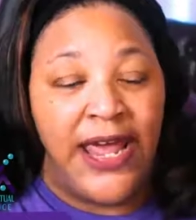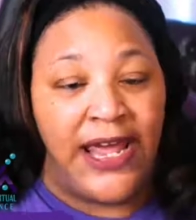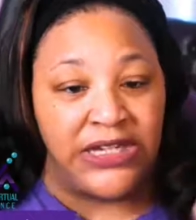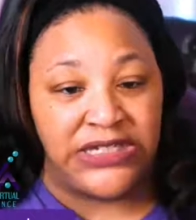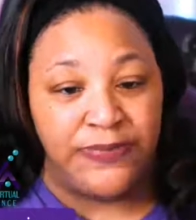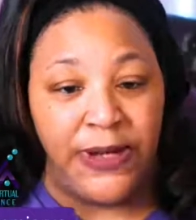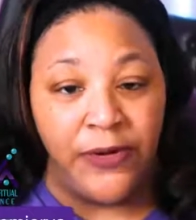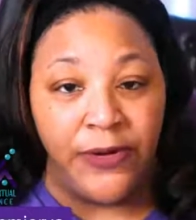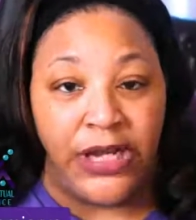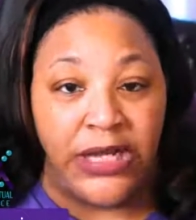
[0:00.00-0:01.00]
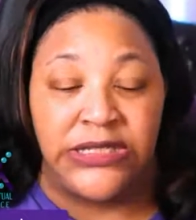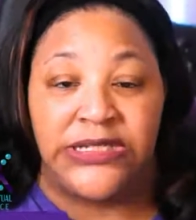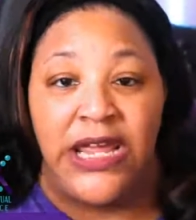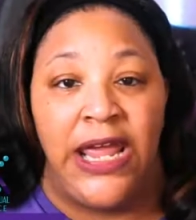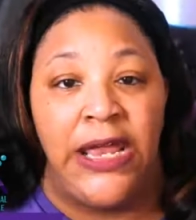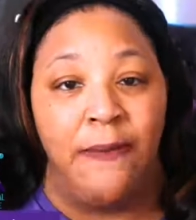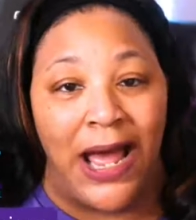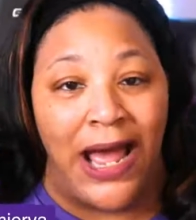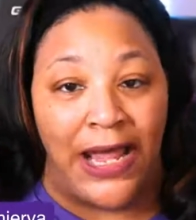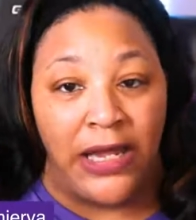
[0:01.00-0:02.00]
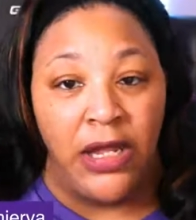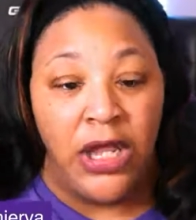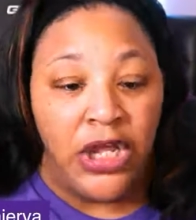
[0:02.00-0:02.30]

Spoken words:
experience in mind.